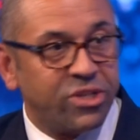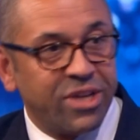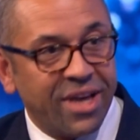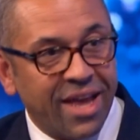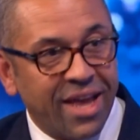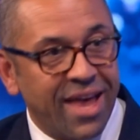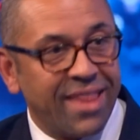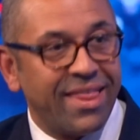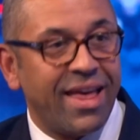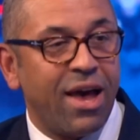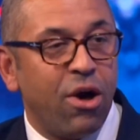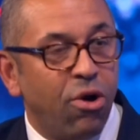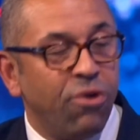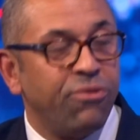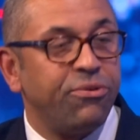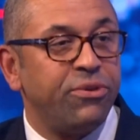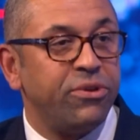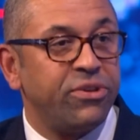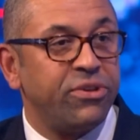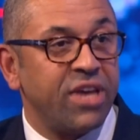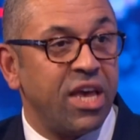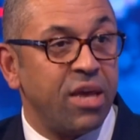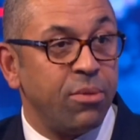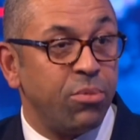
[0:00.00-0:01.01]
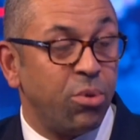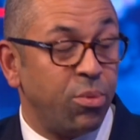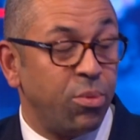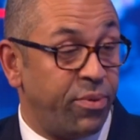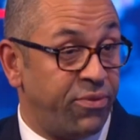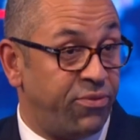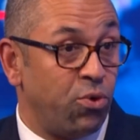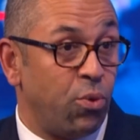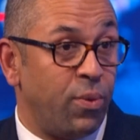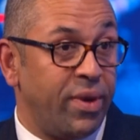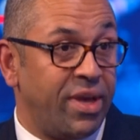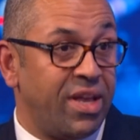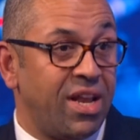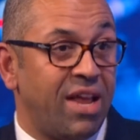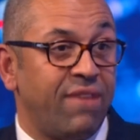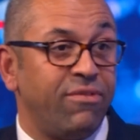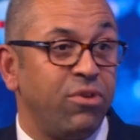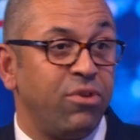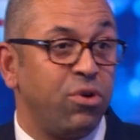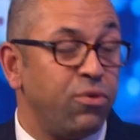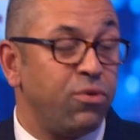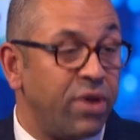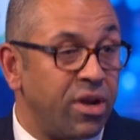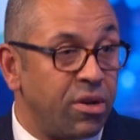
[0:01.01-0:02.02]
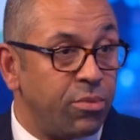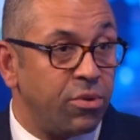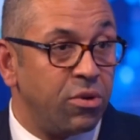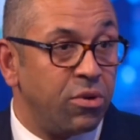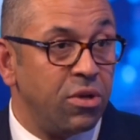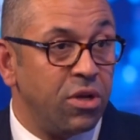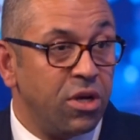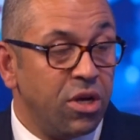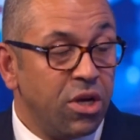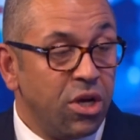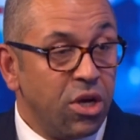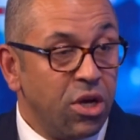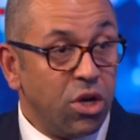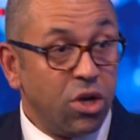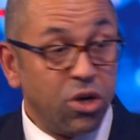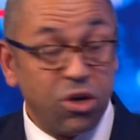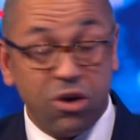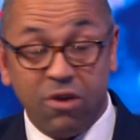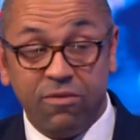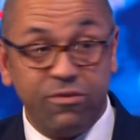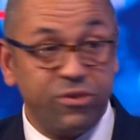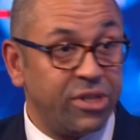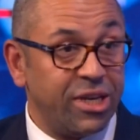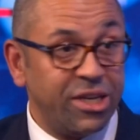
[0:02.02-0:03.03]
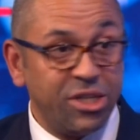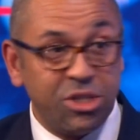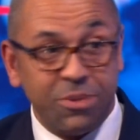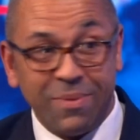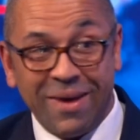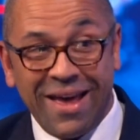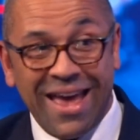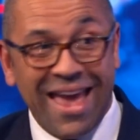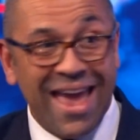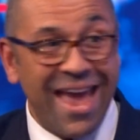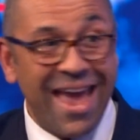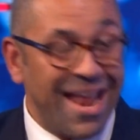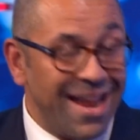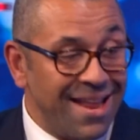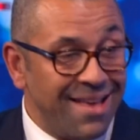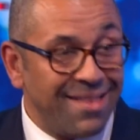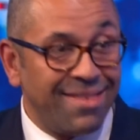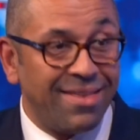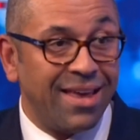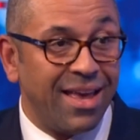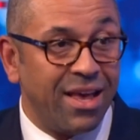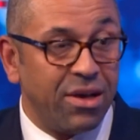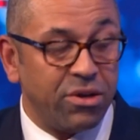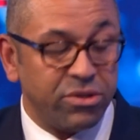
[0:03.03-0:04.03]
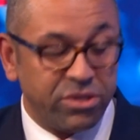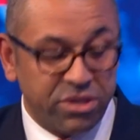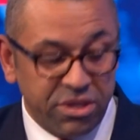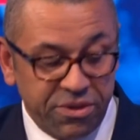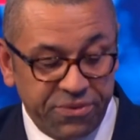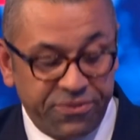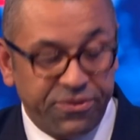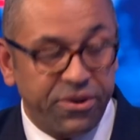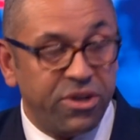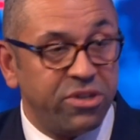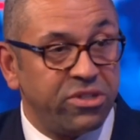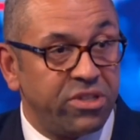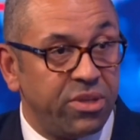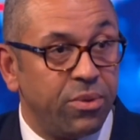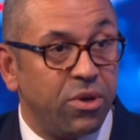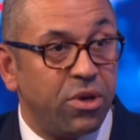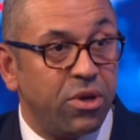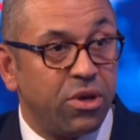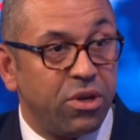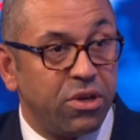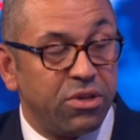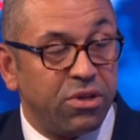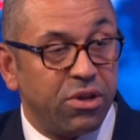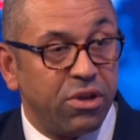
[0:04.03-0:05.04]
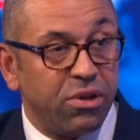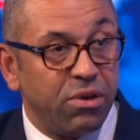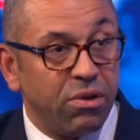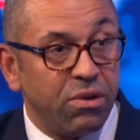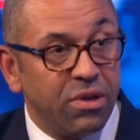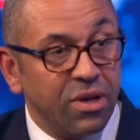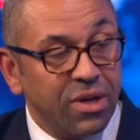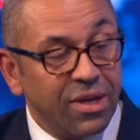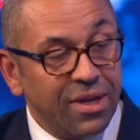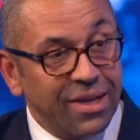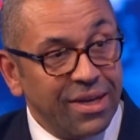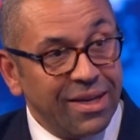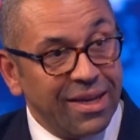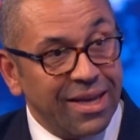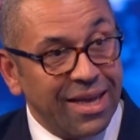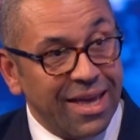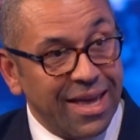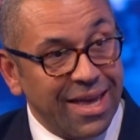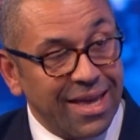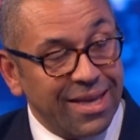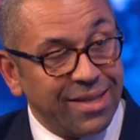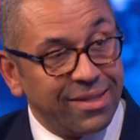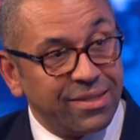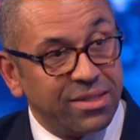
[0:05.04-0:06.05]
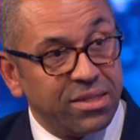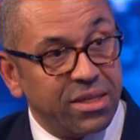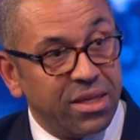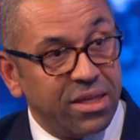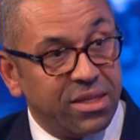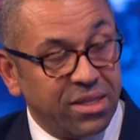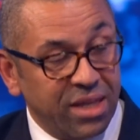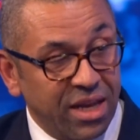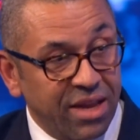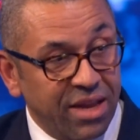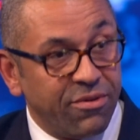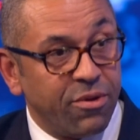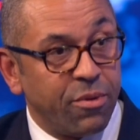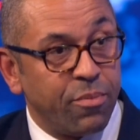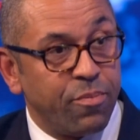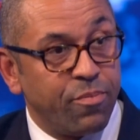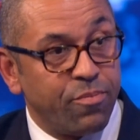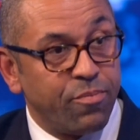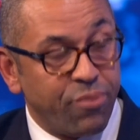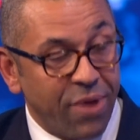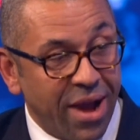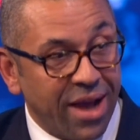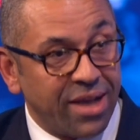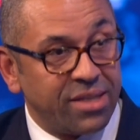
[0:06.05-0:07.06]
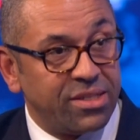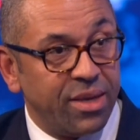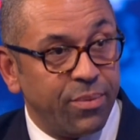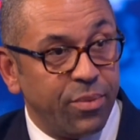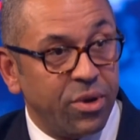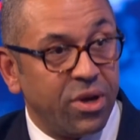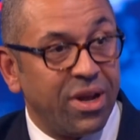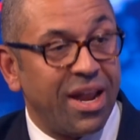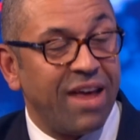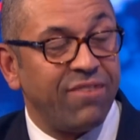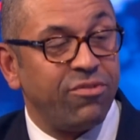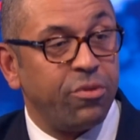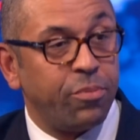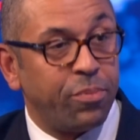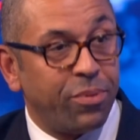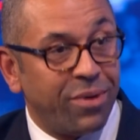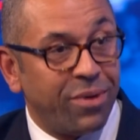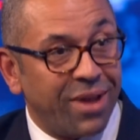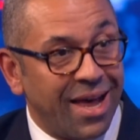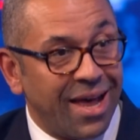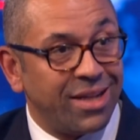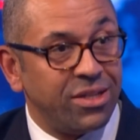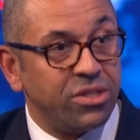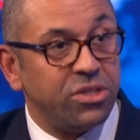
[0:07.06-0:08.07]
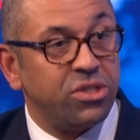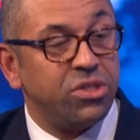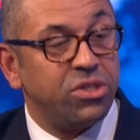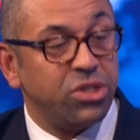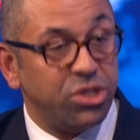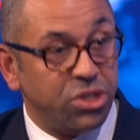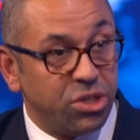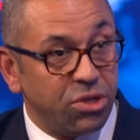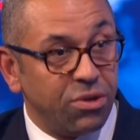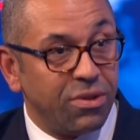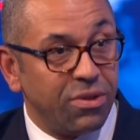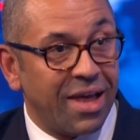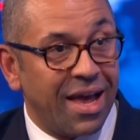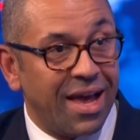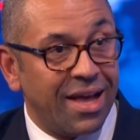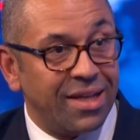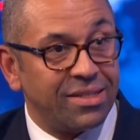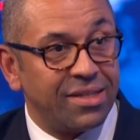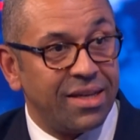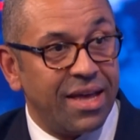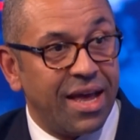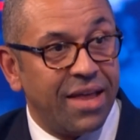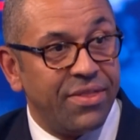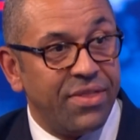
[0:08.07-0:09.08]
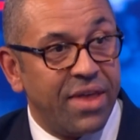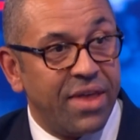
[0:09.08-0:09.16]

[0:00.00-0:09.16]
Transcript: got to get that off the table before we can have a credible conversation about anything else. So the first thing we've got to do is deliver Brexit. We've got to have a plan to do that.